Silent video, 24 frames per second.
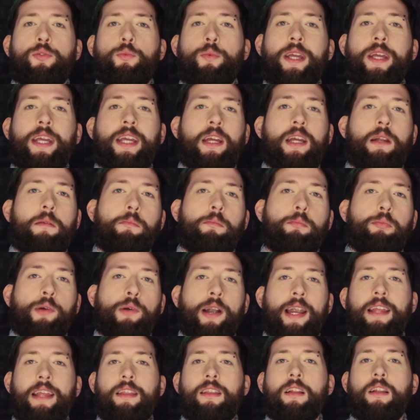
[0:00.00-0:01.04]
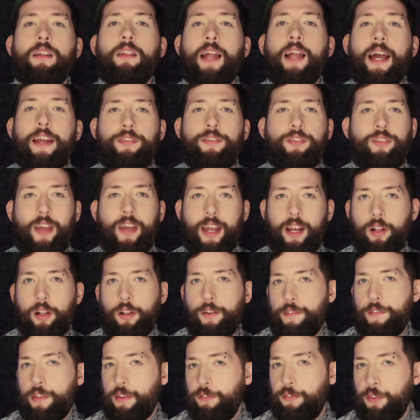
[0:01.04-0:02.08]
we can break the life cycle of the